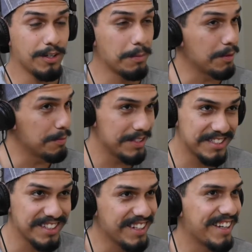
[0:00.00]
The
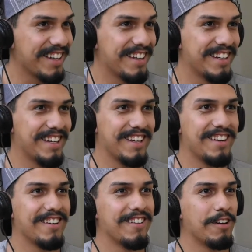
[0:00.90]
WBCA,
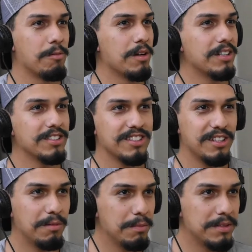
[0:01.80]
and what does the
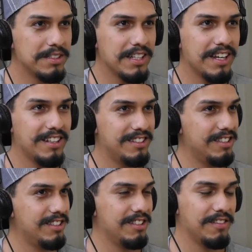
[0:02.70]
WBCA
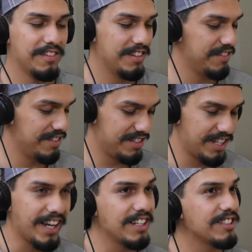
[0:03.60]
consist of?
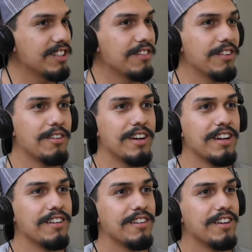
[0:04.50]
Taste of
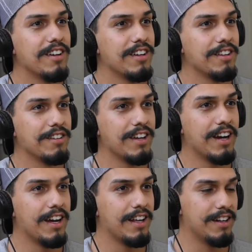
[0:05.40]
Laredo. You
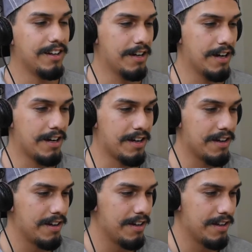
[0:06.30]
got the
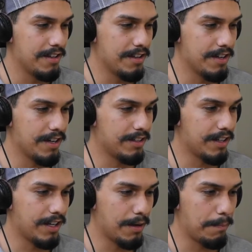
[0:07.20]

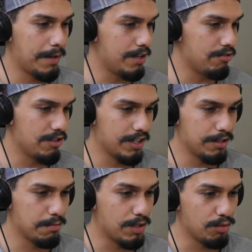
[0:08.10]
jalapeno, you got the
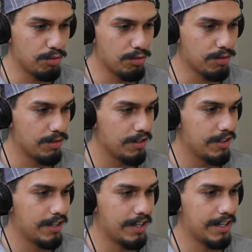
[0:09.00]
menudo,
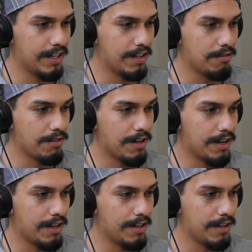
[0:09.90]
and then you
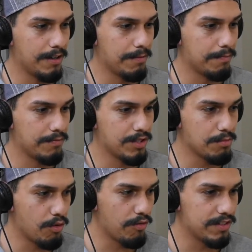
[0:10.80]
got some
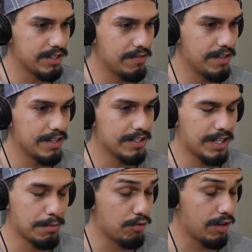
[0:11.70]
more festivities that
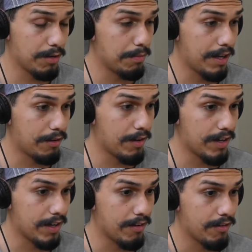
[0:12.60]
I'm drawing a blank right
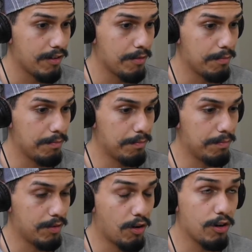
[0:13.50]
now.
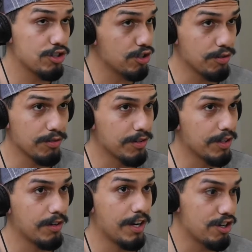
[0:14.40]
The car show,
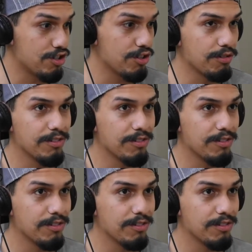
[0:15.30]
air show,